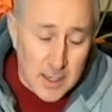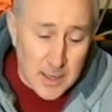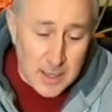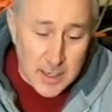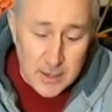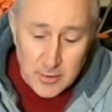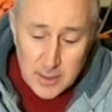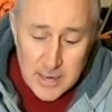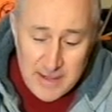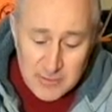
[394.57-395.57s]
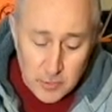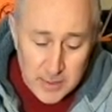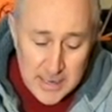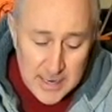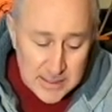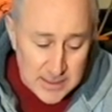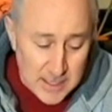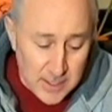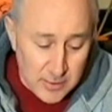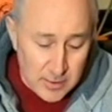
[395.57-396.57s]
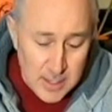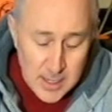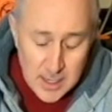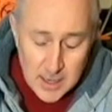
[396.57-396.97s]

later on after we got it together.